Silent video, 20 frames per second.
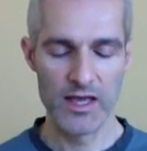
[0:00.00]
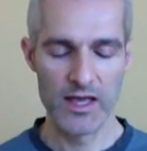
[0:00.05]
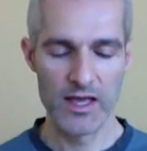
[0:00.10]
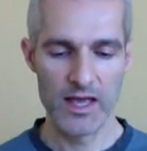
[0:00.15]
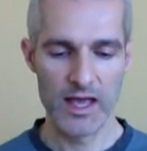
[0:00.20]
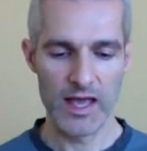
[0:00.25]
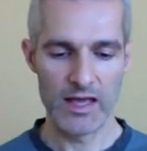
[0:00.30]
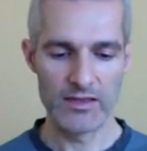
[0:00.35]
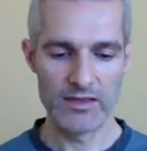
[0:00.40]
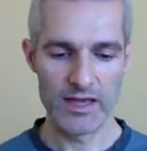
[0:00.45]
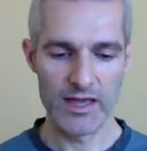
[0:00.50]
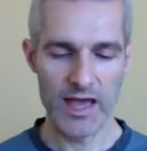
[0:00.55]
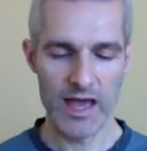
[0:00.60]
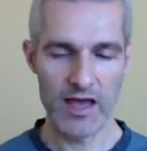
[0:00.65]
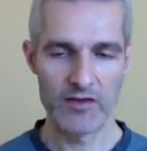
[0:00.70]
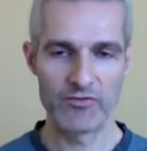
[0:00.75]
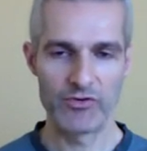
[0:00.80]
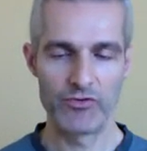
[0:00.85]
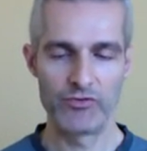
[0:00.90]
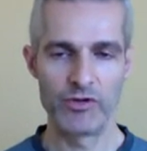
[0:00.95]
and they
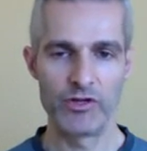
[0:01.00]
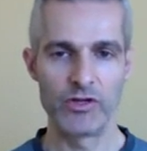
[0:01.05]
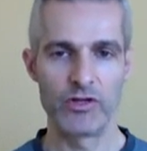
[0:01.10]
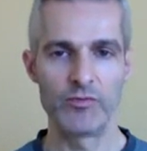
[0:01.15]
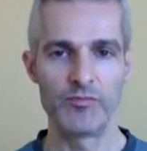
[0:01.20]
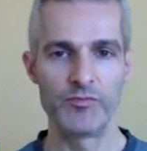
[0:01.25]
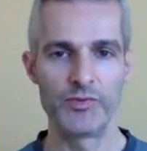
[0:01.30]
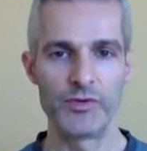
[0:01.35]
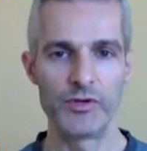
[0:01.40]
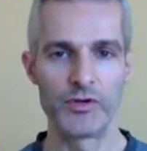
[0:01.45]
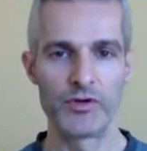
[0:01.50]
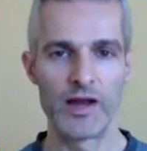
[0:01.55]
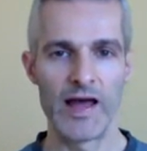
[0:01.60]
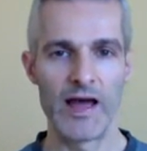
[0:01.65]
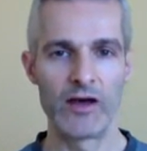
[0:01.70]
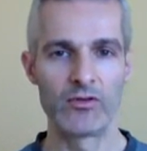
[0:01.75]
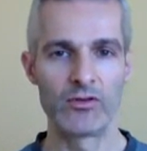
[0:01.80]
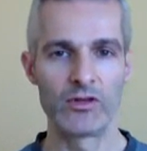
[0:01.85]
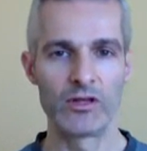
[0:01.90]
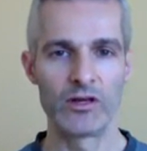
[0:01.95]
have a real pure
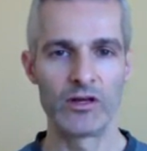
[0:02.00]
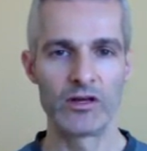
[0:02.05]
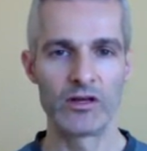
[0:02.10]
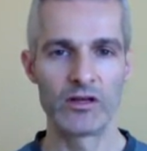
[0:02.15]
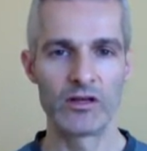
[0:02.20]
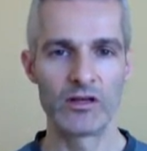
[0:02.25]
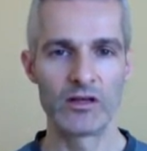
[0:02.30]
outlook.